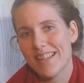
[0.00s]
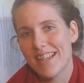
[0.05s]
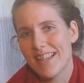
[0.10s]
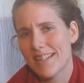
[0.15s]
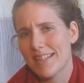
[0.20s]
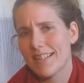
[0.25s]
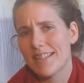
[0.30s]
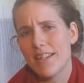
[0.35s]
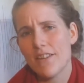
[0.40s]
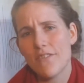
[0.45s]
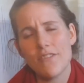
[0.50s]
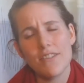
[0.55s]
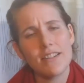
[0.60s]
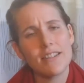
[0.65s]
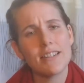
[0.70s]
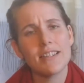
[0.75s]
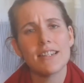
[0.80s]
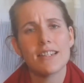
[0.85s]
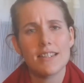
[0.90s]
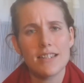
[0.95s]
It's
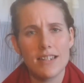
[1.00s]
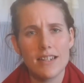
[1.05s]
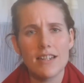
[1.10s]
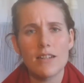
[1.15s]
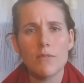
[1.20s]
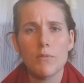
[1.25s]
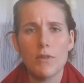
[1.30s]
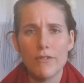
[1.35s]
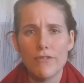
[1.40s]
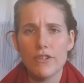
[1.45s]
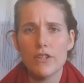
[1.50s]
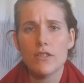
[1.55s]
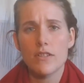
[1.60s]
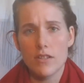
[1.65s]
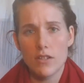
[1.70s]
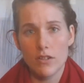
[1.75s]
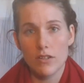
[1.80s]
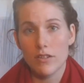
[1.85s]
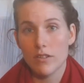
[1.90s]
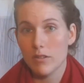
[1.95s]
definitely a time where
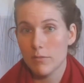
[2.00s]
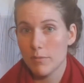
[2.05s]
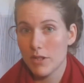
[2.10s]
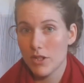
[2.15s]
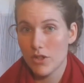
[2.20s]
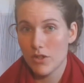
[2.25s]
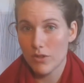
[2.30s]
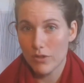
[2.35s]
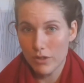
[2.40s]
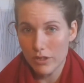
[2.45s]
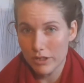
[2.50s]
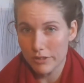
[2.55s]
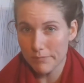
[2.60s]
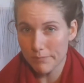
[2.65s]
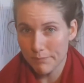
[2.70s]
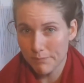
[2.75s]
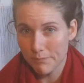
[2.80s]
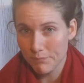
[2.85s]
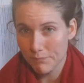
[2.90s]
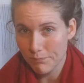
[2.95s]
fuses are a little bit short.
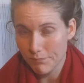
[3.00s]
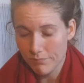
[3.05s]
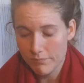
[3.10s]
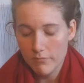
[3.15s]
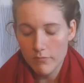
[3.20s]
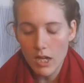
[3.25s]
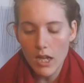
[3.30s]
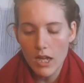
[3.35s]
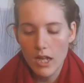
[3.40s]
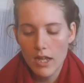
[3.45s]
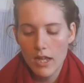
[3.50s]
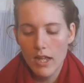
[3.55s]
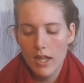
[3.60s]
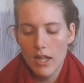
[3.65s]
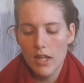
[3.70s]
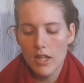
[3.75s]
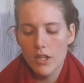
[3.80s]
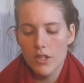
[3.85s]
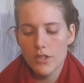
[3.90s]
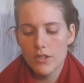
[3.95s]

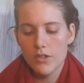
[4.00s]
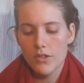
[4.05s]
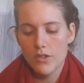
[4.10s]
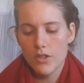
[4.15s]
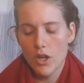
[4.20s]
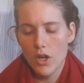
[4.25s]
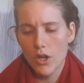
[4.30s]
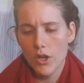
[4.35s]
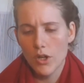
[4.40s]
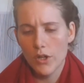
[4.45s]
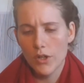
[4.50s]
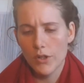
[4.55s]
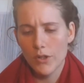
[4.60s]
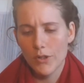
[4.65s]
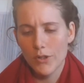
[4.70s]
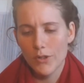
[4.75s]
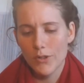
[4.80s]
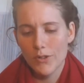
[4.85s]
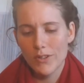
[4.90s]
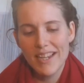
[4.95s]

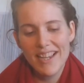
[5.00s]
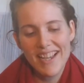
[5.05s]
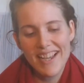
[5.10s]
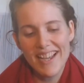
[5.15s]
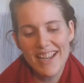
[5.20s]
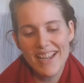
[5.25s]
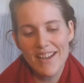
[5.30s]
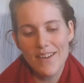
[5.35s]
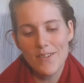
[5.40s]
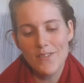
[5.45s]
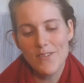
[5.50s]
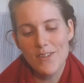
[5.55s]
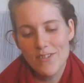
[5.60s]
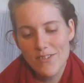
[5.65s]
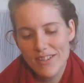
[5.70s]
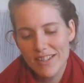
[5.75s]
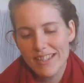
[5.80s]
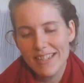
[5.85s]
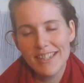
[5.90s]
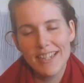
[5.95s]
So yeah,
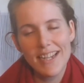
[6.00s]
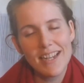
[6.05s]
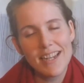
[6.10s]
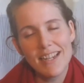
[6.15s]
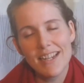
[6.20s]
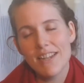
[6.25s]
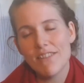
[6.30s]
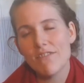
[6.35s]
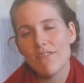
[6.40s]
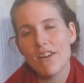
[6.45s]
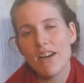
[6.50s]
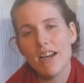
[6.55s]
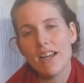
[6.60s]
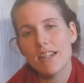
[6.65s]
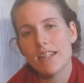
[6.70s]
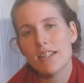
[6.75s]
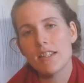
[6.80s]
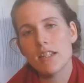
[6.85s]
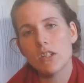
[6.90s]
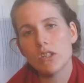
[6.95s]
we're really getting
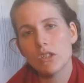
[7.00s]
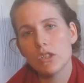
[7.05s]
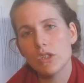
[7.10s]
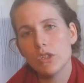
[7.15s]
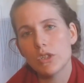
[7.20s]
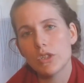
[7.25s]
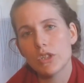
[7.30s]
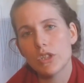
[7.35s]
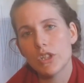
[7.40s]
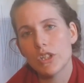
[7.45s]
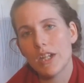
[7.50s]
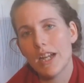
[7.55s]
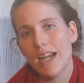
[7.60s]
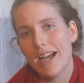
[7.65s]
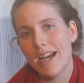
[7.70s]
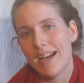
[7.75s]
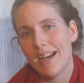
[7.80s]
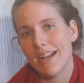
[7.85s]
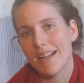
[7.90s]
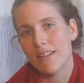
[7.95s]
invited to look
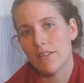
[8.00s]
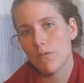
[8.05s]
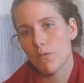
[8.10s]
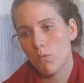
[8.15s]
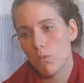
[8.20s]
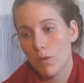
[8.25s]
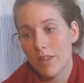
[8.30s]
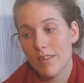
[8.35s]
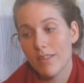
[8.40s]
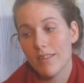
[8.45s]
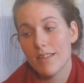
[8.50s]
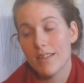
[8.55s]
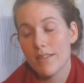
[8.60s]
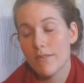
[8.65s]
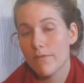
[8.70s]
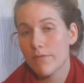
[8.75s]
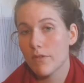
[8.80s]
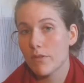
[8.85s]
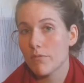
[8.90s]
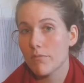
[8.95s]
at, with
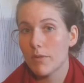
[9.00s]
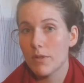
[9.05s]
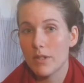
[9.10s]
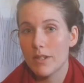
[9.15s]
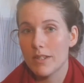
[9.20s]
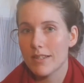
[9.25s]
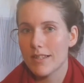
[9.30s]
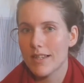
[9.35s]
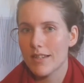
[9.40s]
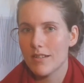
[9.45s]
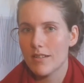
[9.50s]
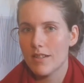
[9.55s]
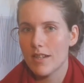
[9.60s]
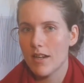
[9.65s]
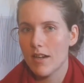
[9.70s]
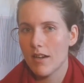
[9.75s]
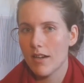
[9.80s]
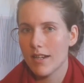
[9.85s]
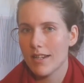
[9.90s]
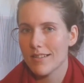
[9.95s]
this full moon in
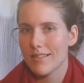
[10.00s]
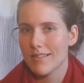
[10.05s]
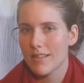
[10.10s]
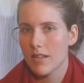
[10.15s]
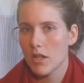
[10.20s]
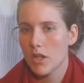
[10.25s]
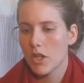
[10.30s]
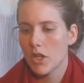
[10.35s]
Sagittarius,